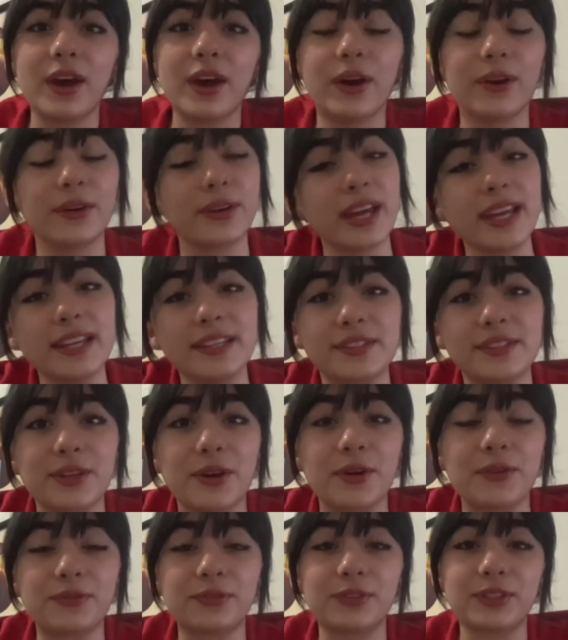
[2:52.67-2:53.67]
Okay,
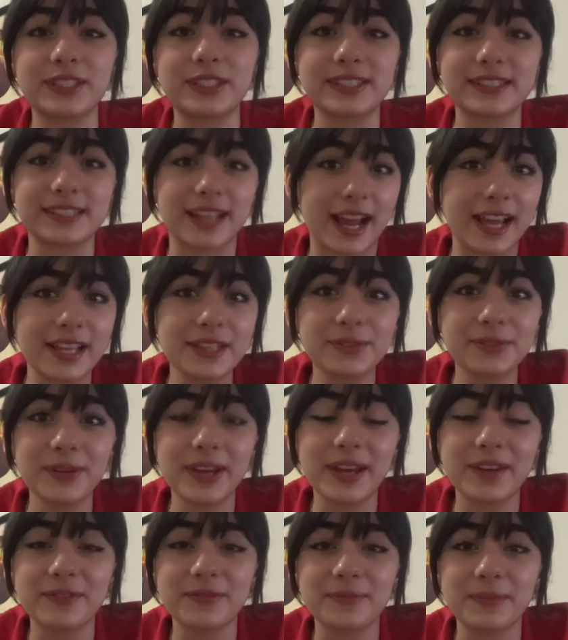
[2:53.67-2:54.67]
so for the signs, we
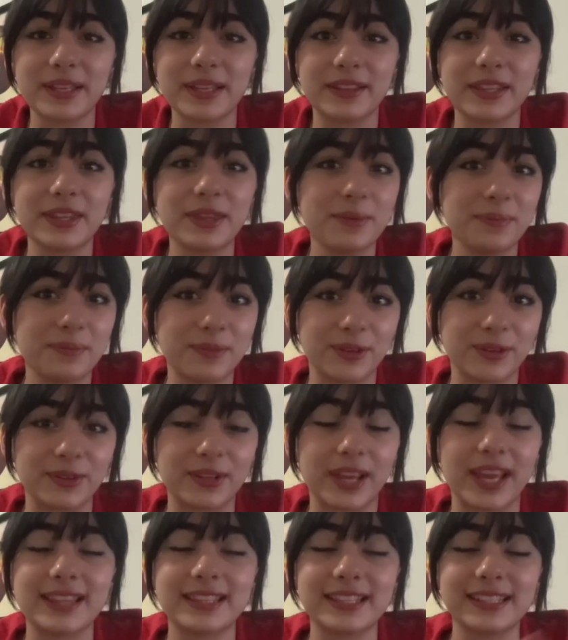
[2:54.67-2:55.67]
have mainly the
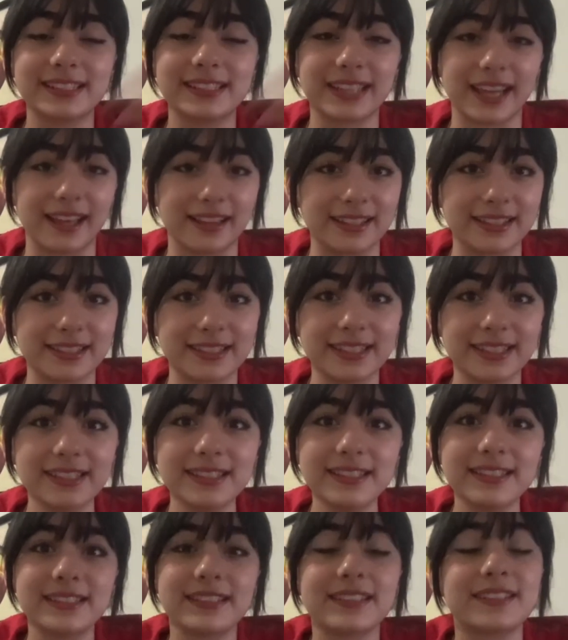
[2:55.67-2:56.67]
boat and the
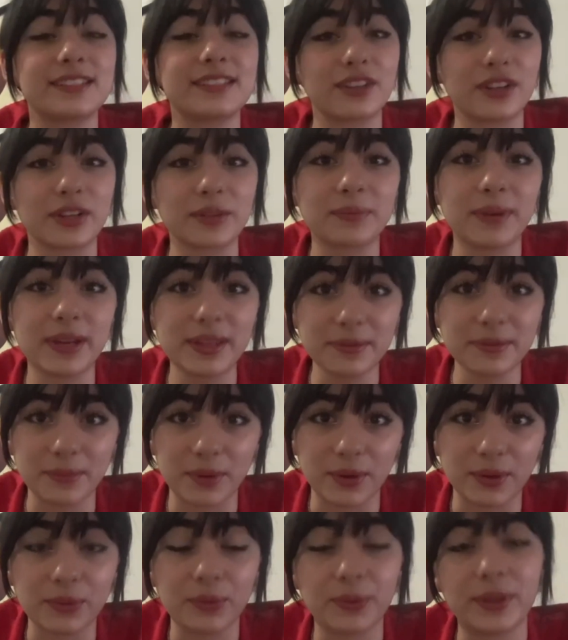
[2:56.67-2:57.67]
skeletons. Starting by the
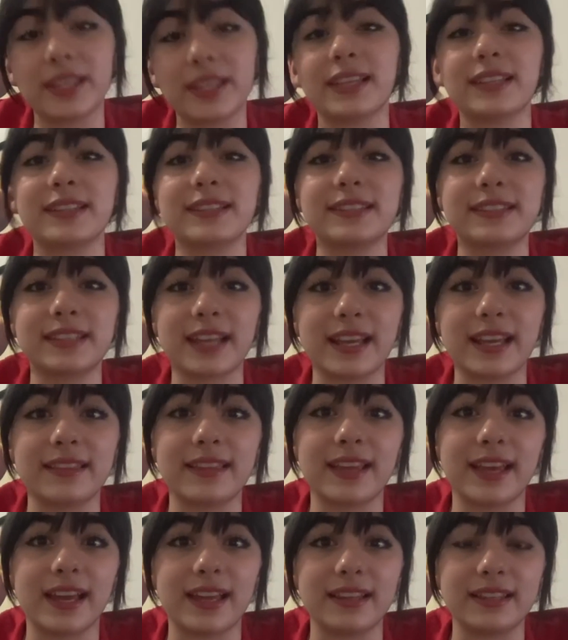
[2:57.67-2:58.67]
boat, we can say
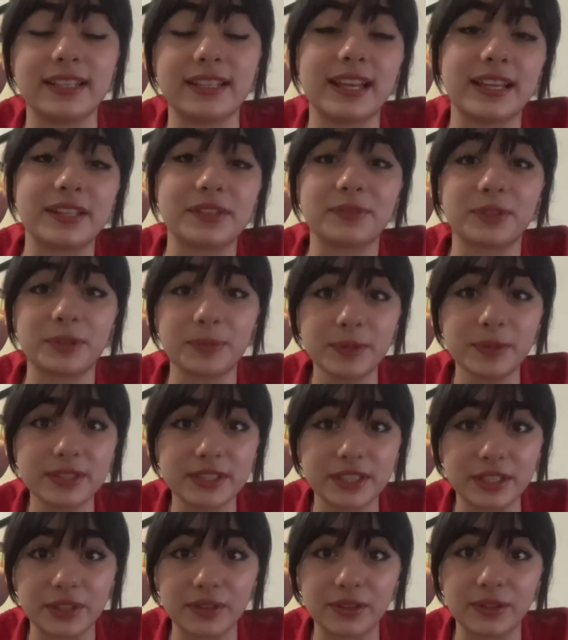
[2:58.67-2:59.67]
that it has a very
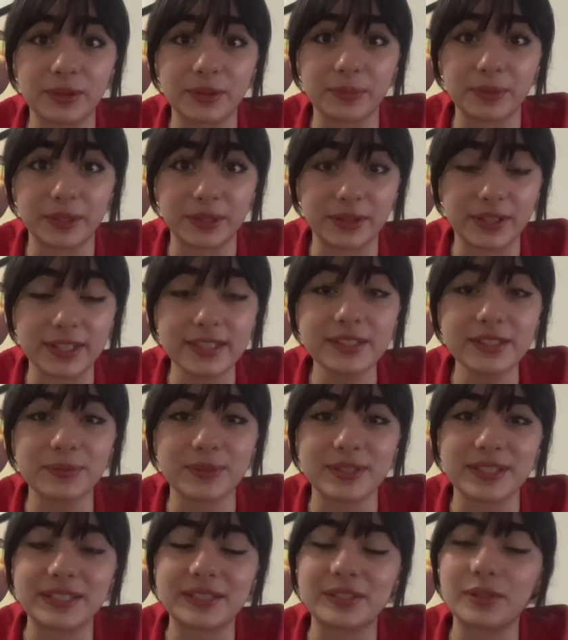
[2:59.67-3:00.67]
particular appearance,
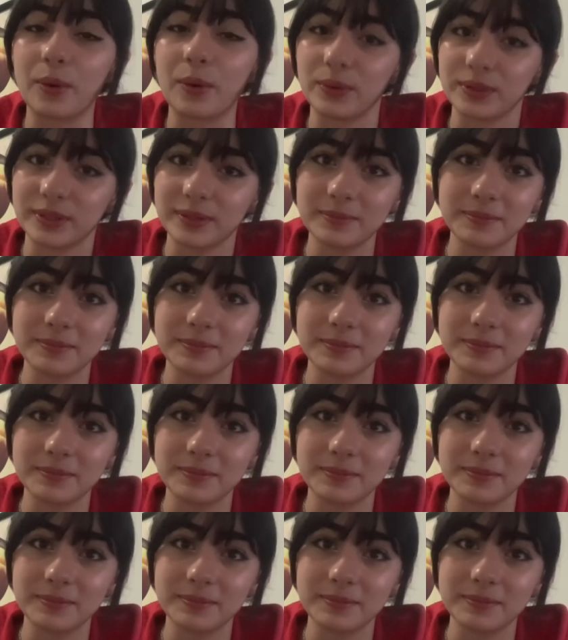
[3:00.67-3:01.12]
which is old and